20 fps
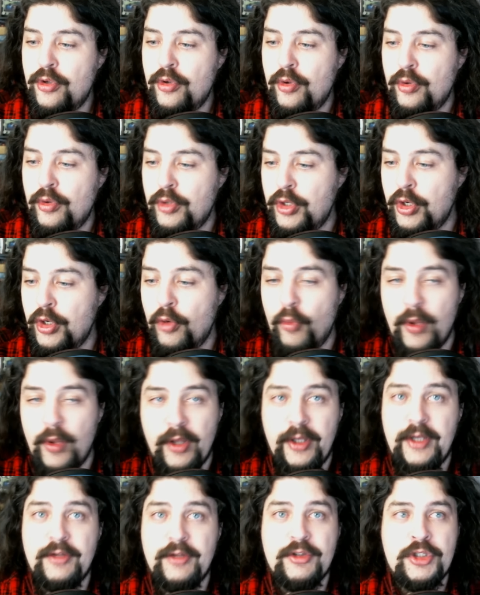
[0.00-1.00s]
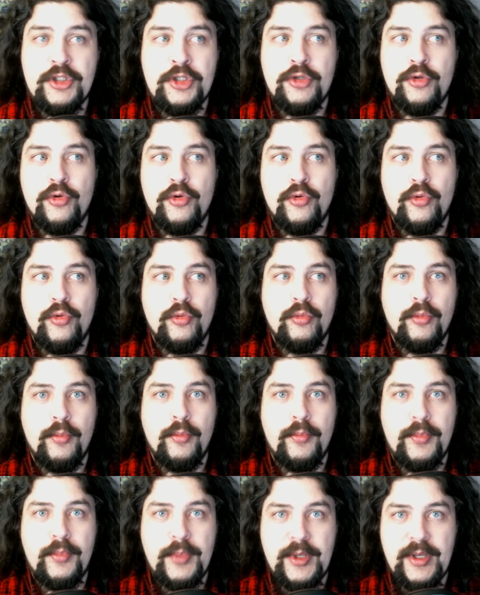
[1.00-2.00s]
willing to
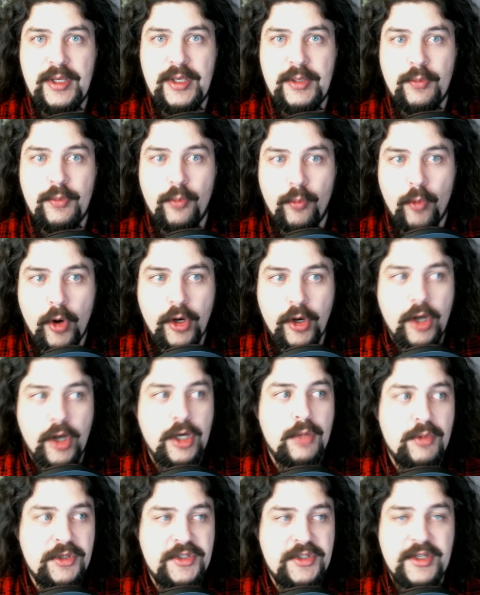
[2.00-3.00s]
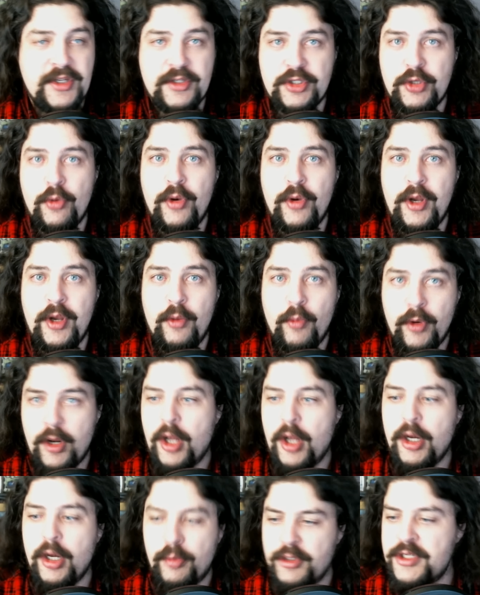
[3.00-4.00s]
be 100% Sony
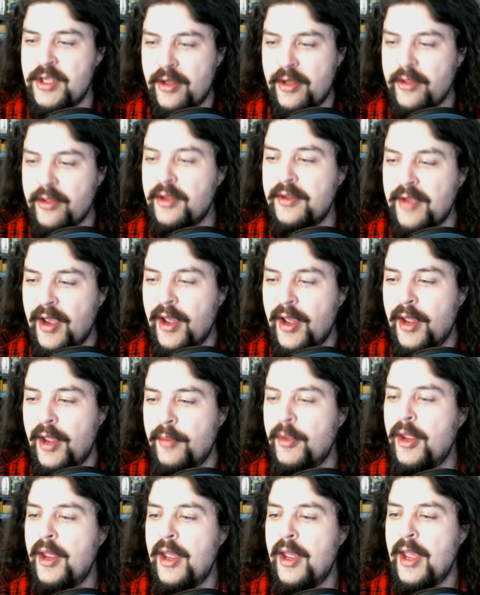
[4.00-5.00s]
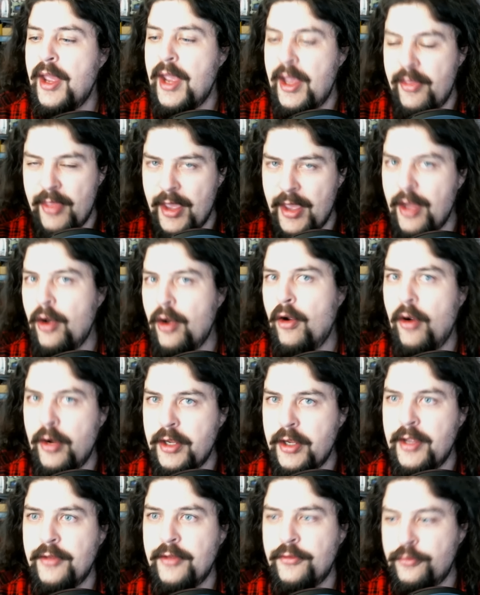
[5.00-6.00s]
100% of the time, and that
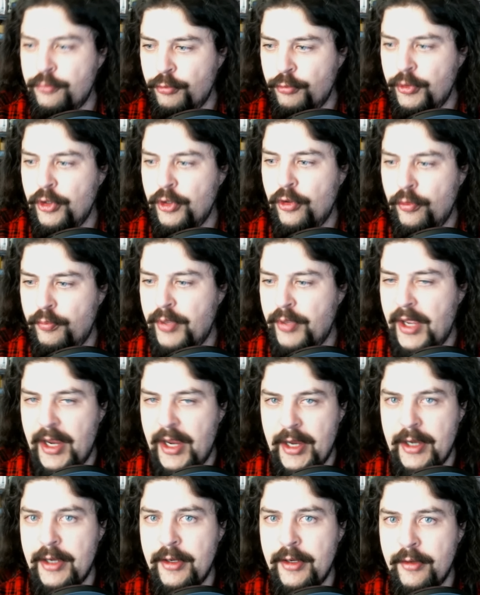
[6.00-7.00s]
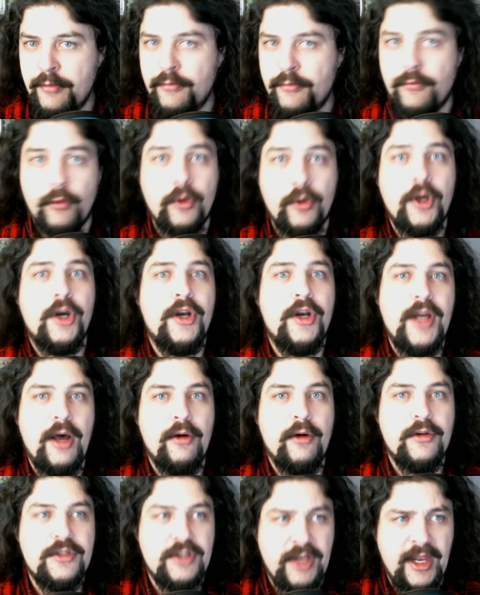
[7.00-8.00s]
audience will pay
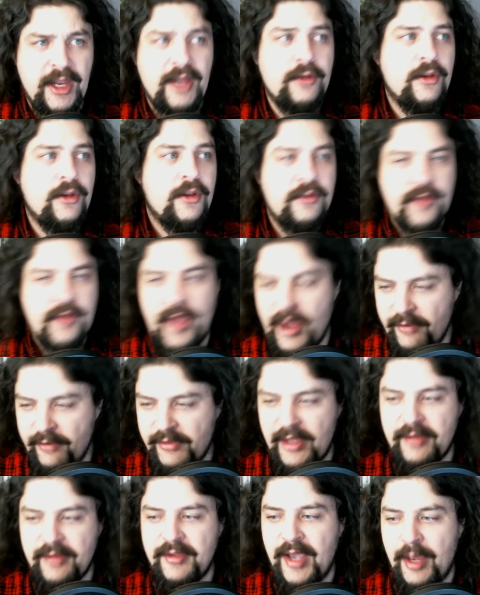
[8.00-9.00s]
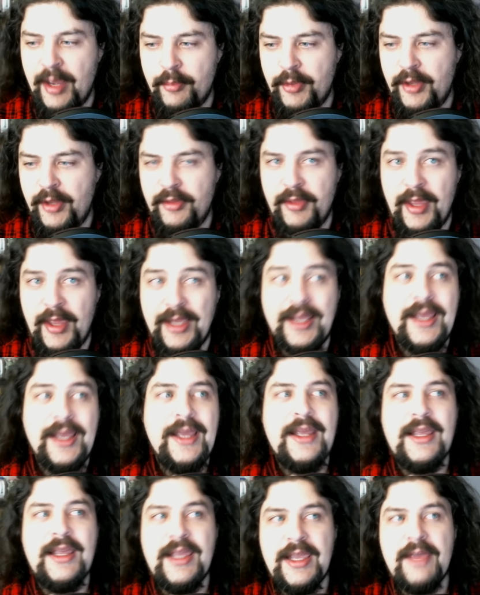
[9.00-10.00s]
$400 again to have that top end thing,
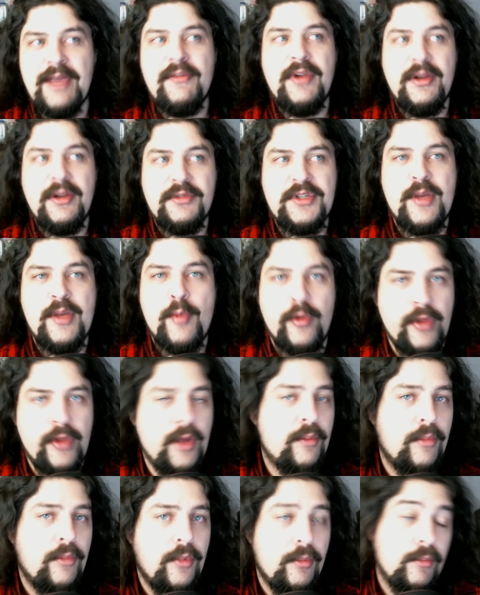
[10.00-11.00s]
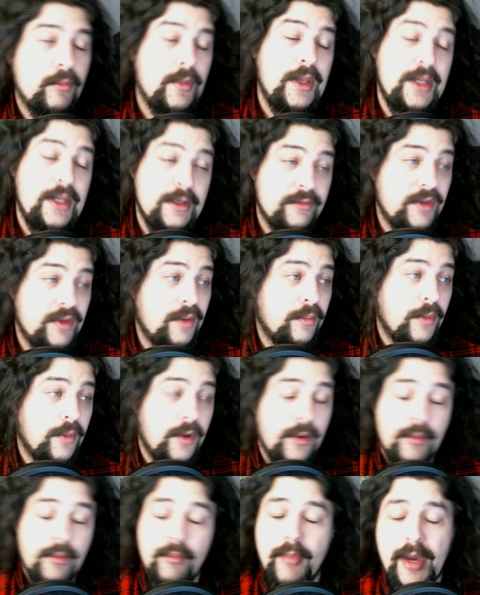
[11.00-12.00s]
even if many of them,
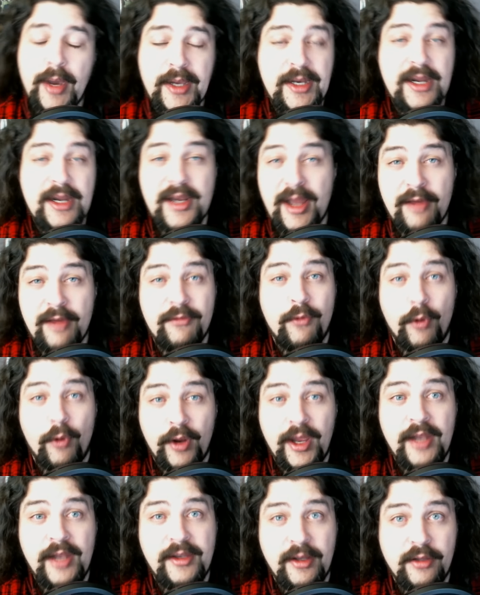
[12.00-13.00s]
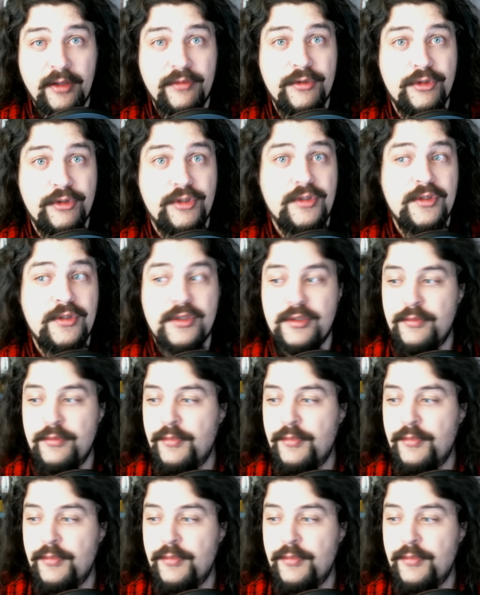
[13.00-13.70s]
might not have 4K televisions.